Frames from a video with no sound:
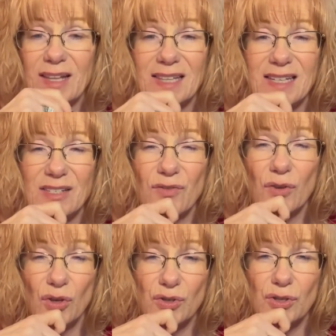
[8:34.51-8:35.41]
The thing is, if you
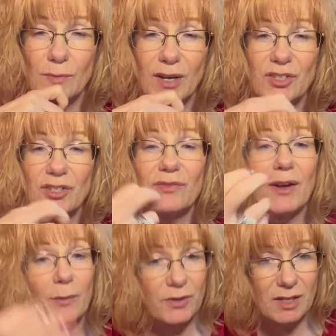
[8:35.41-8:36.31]
use too much, the
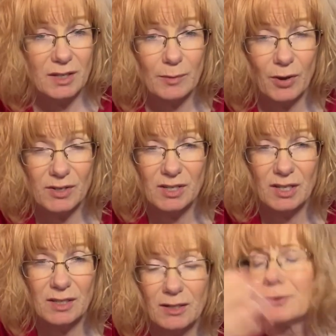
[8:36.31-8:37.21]
fibers then deposit,
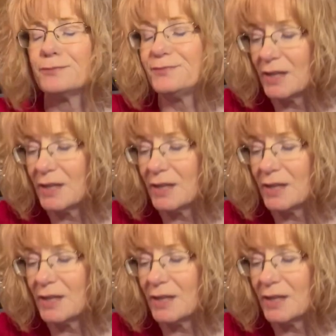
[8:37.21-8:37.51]
or